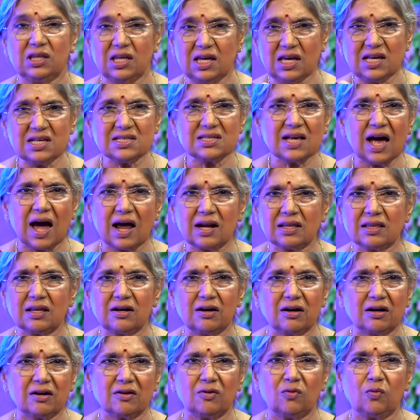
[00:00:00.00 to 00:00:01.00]
these are
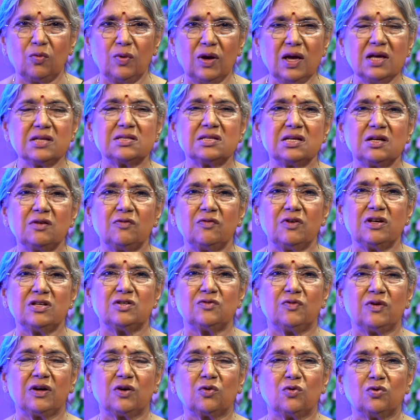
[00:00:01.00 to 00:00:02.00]
the ways in
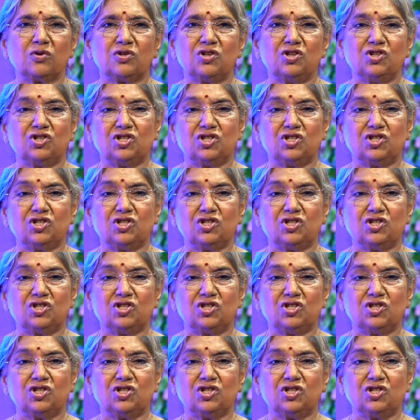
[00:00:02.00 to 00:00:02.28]
which we could